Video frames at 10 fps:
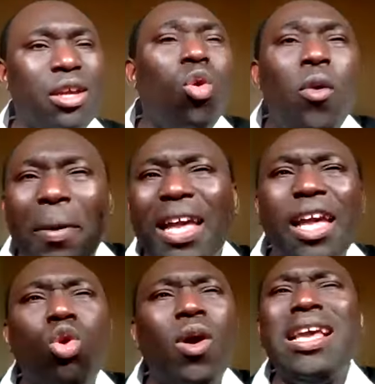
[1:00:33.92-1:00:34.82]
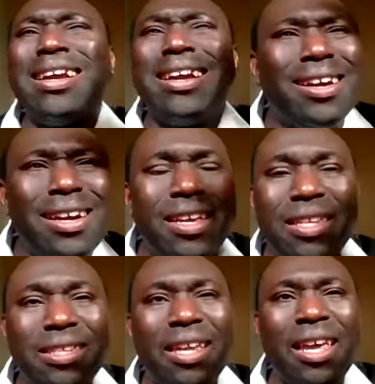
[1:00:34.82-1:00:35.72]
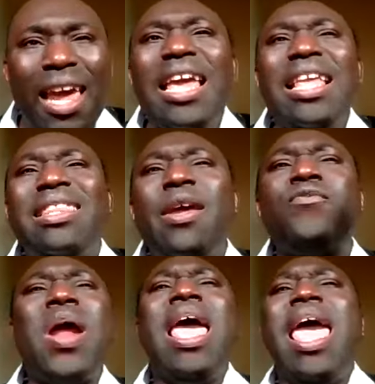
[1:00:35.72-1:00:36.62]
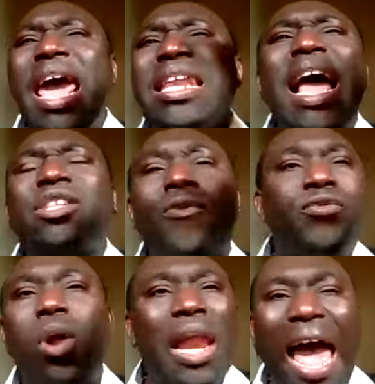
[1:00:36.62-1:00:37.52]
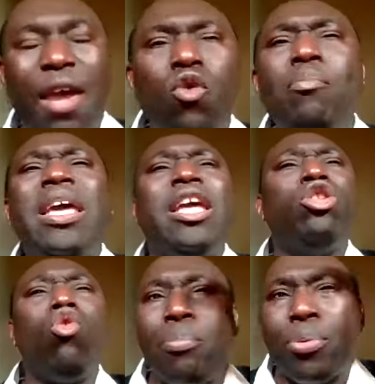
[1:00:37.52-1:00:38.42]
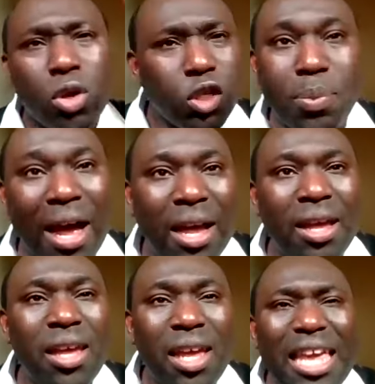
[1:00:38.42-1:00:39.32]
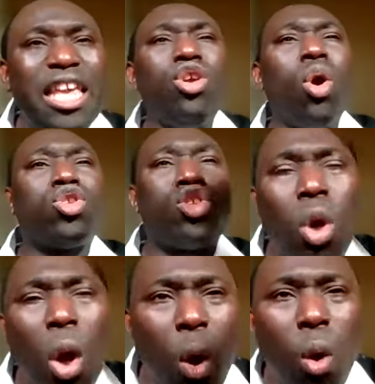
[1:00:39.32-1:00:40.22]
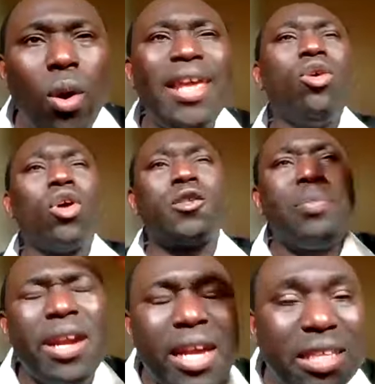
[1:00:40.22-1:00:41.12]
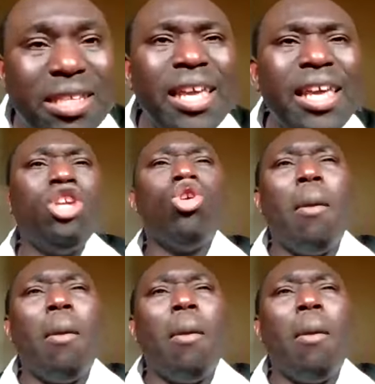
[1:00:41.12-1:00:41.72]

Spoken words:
You will begin to increase in different areas of your life. You begin to prosper in your soul, in your spirit, in